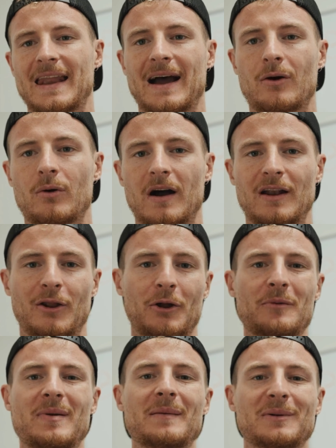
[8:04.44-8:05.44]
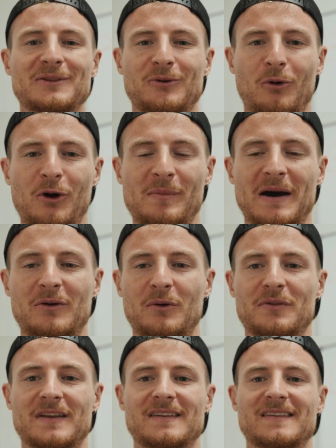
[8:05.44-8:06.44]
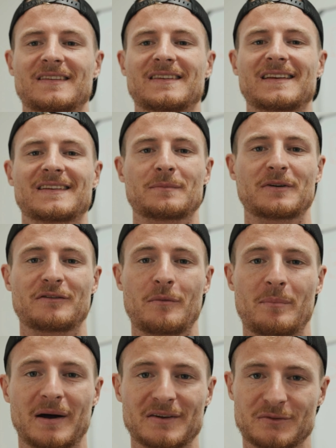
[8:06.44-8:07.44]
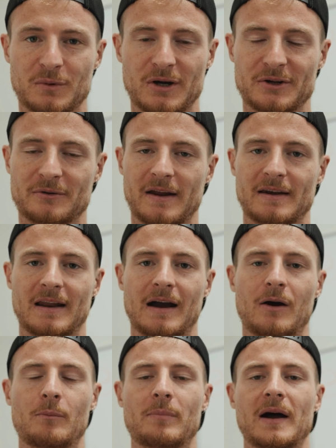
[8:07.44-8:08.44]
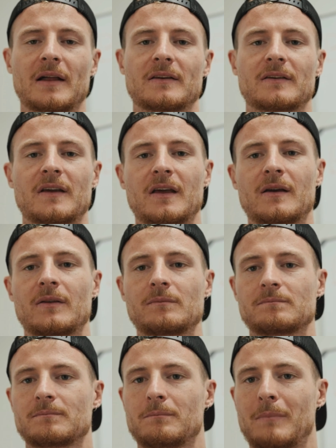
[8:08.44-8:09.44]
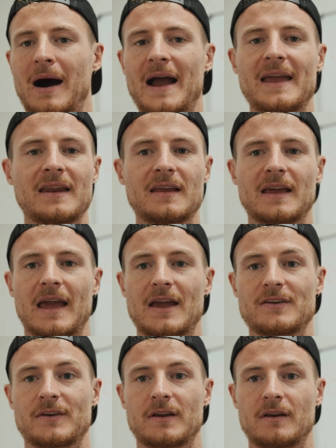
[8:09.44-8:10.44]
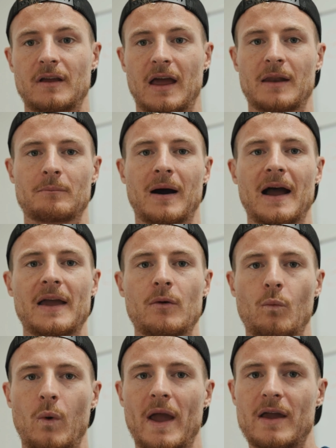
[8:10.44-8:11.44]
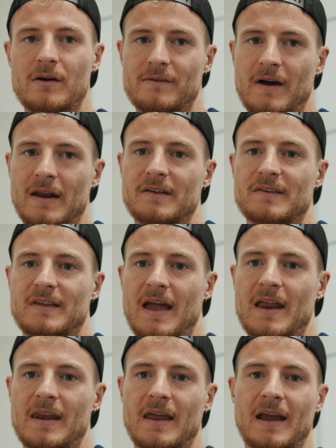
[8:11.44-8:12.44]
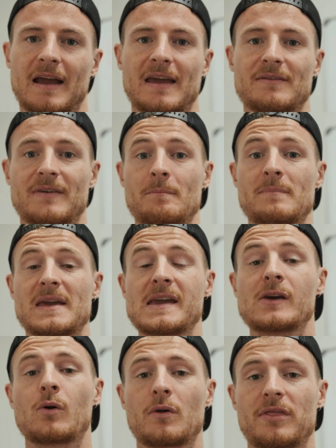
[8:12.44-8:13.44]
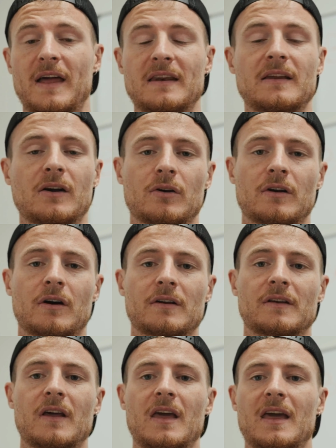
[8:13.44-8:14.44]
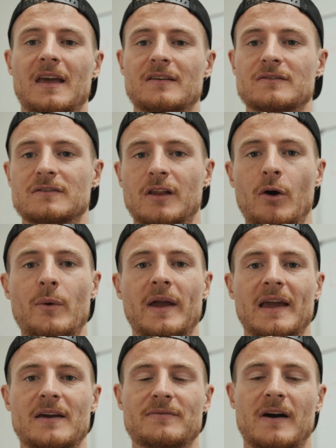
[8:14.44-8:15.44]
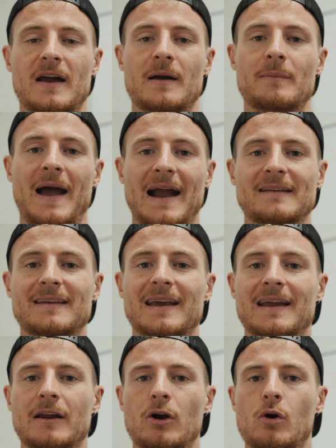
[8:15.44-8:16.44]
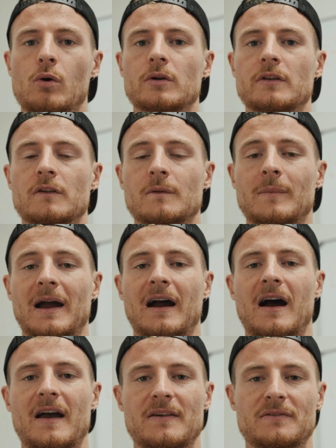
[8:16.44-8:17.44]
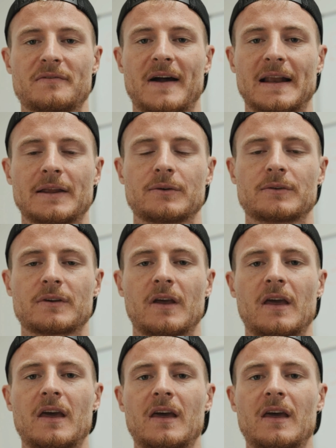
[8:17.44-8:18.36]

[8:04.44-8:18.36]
Now, a lot of people talk about authenticity. It's a bit of a buzzword right now, but my indication and my way of understanding if I'm being authentic or not is knowing if I am acting in accordance to my highest values.